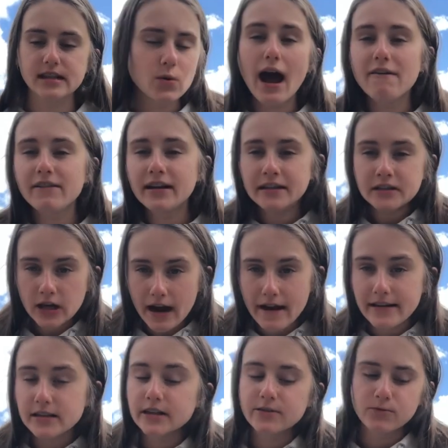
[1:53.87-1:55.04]
Do I have any
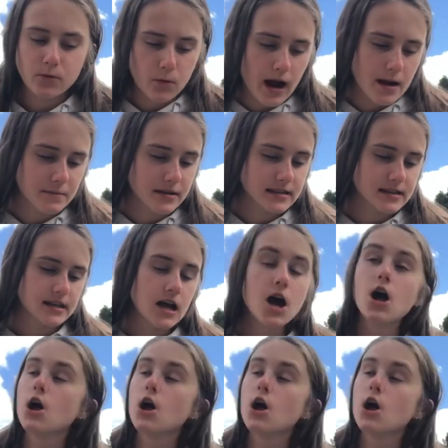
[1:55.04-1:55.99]
dietary requirements?